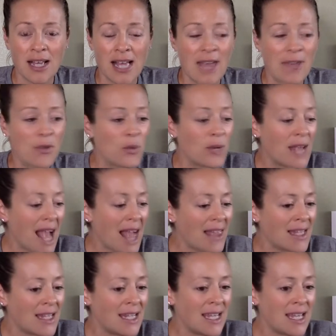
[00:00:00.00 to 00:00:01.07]
And the
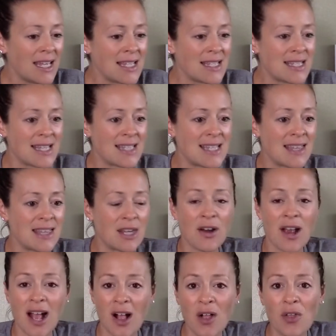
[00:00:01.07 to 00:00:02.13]
reality is that their
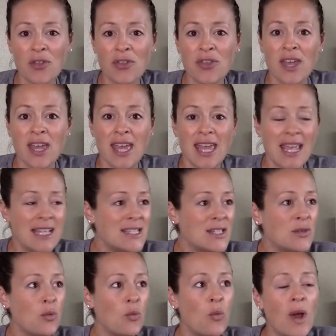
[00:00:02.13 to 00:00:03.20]
health
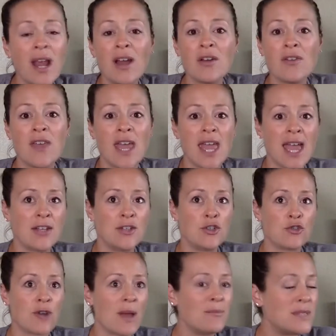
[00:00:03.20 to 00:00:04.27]
isn't where they had
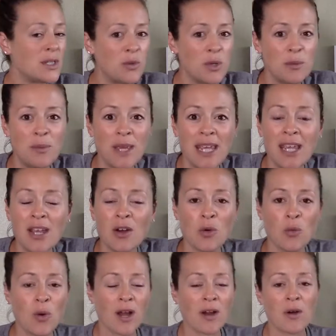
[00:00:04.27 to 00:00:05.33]
dreamt it would be
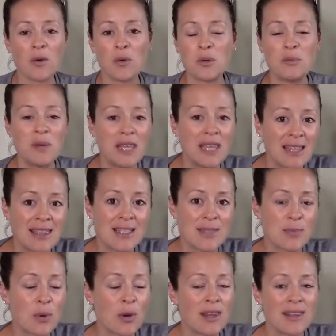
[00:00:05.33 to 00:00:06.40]
or where it would be at this
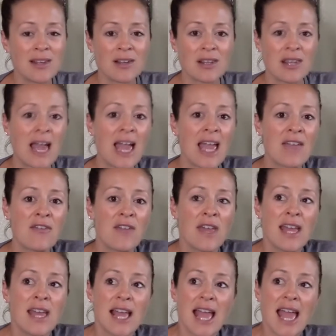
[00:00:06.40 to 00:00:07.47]
point in their life.
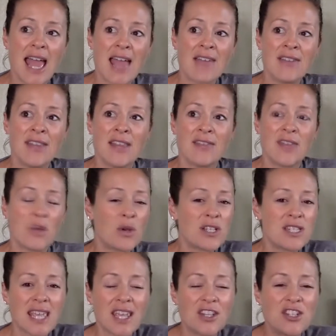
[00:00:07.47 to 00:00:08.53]
And they
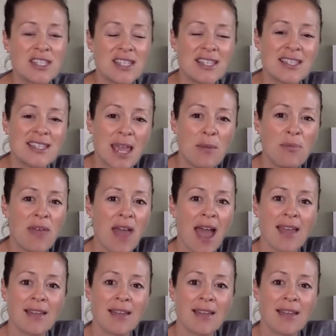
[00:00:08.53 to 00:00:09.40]
wish they could just escape that.